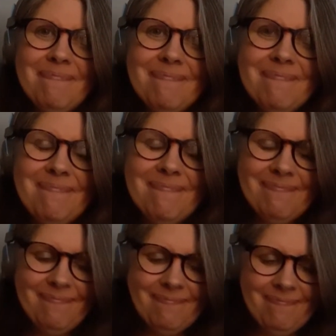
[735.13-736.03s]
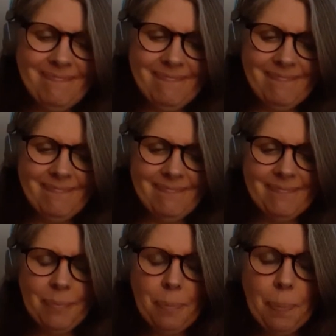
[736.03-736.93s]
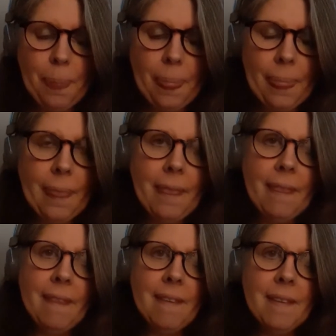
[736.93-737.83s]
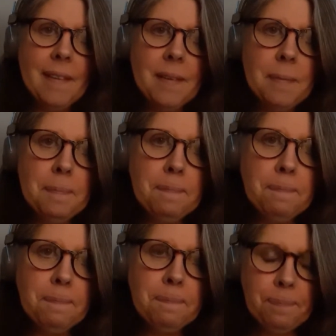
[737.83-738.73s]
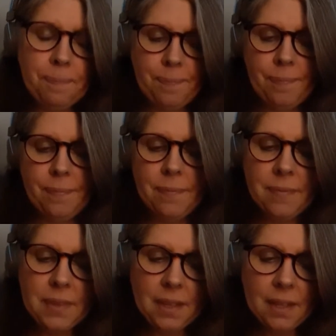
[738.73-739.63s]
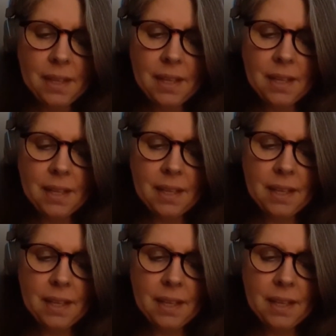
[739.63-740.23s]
[no speech]